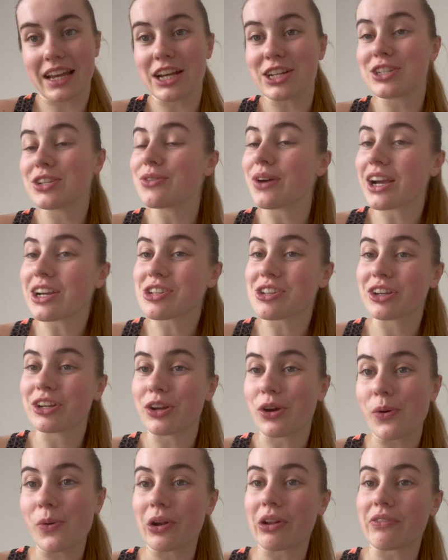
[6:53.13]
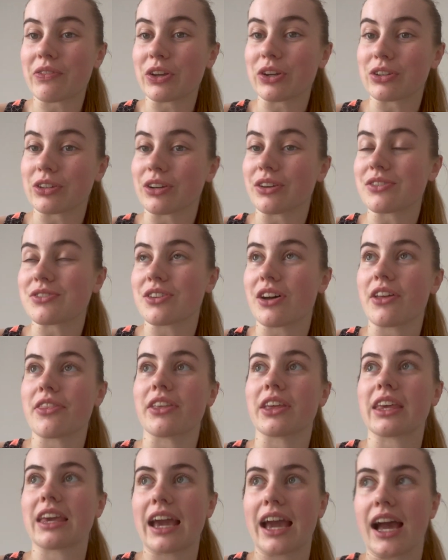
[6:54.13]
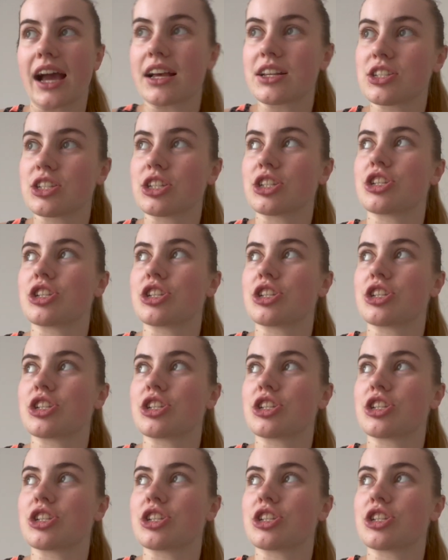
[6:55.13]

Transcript: I do actually know one of the girls on the cast.